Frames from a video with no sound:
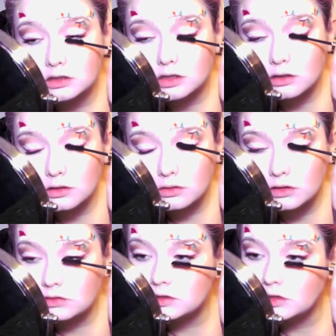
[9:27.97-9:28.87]
so I
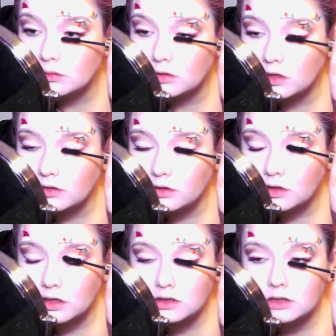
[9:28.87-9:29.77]
was like, whatever,
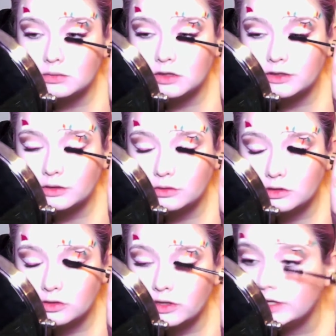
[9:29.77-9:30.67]
guess I'm gonna use
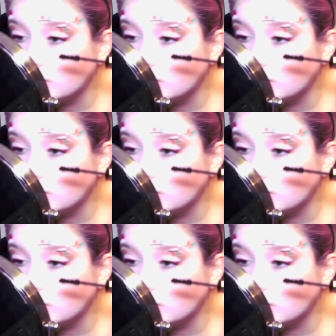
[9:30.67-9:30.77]
green